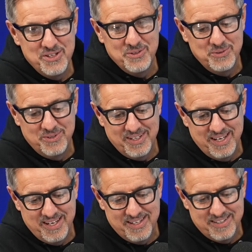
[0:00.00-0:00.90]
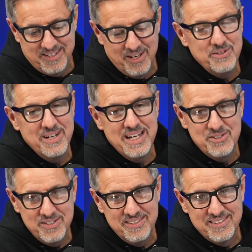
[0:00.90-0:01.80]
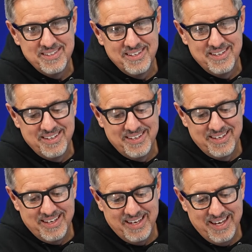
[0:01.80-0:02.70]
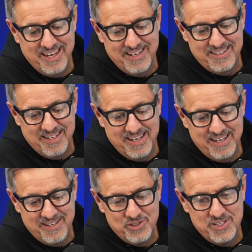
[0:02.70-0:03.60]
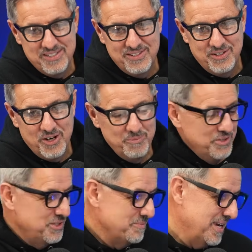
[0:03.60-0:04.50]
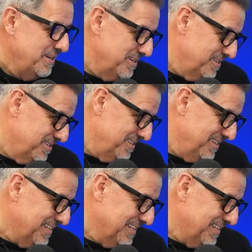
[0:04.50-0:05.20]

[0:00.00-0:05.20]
you and other agents. And she is determined to make a